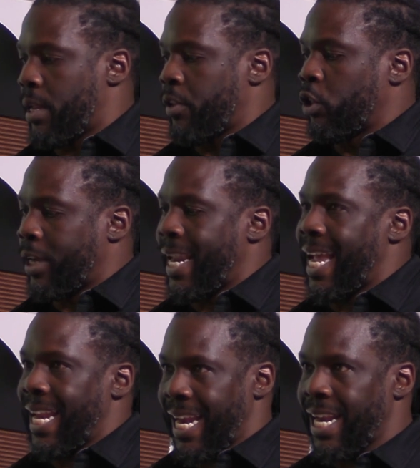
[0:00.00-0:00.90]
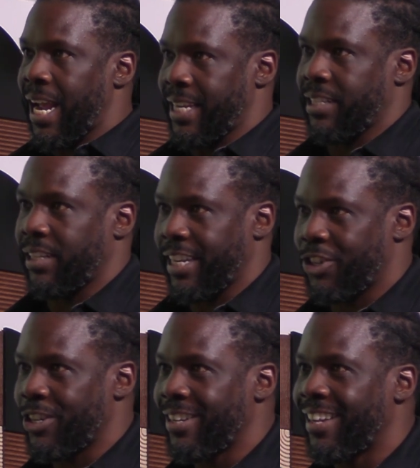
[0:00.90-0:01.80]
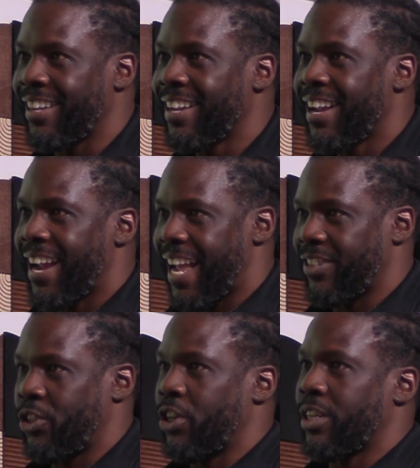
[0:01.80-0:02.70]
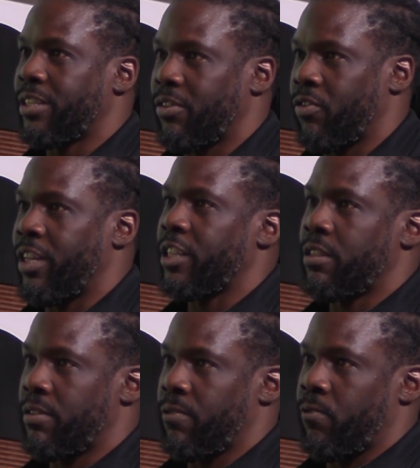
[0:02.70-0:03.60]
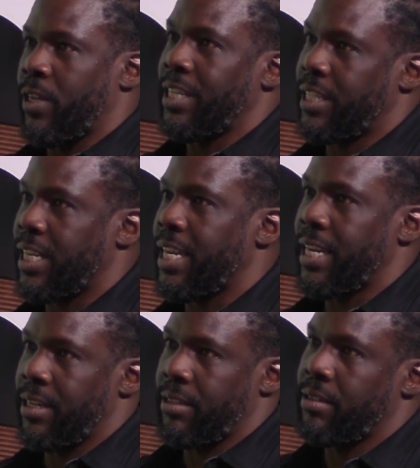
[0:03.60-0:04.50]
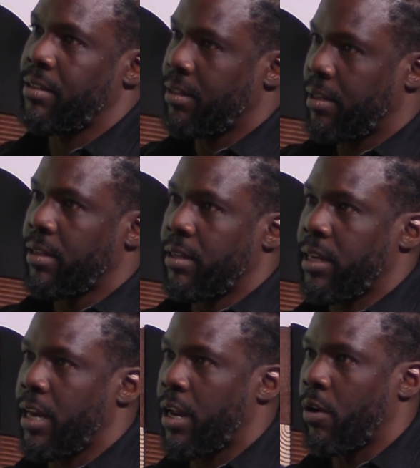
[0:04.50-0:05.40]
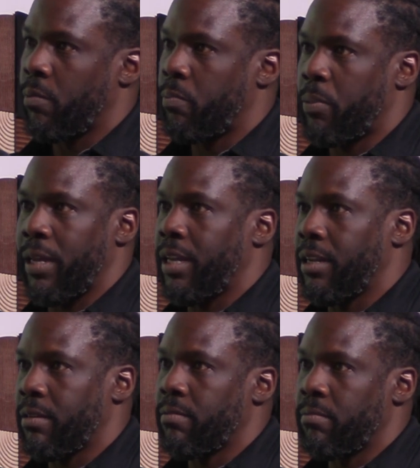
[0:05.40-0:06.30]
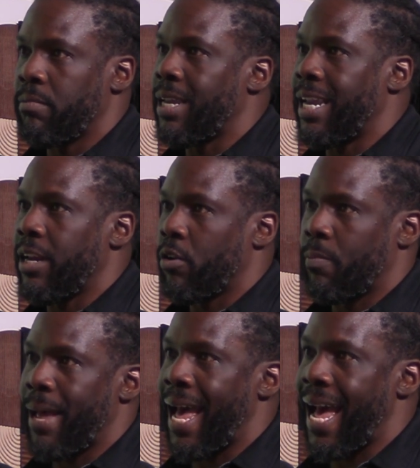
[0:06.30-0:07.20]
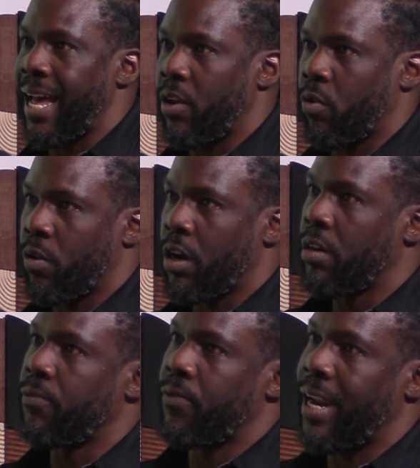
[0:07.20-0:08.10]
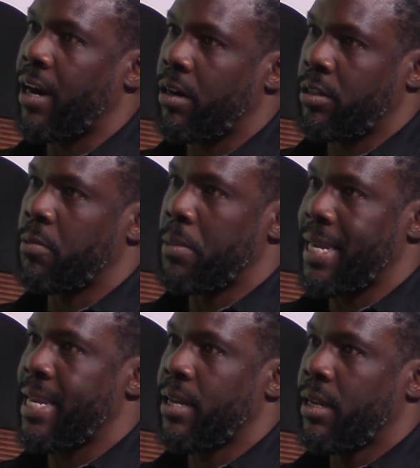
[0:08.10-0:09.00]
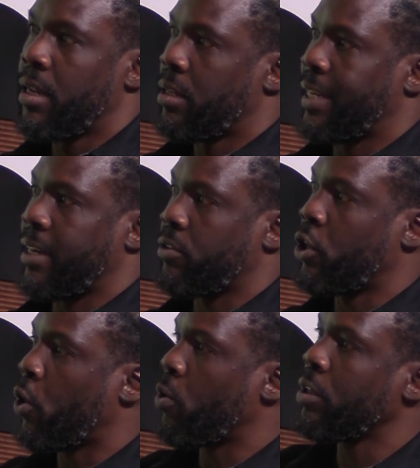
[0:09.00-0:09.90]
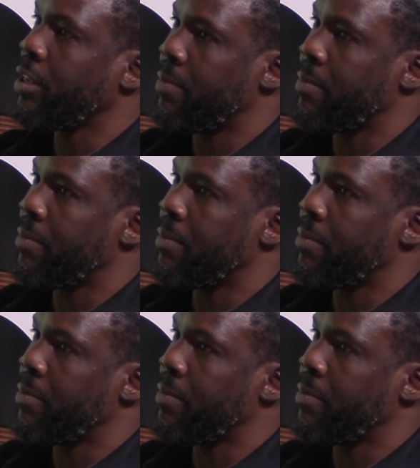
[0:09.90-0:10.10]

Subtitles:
looking at it in isolation as just this VC is, being mean or bad or unfair to me, like totally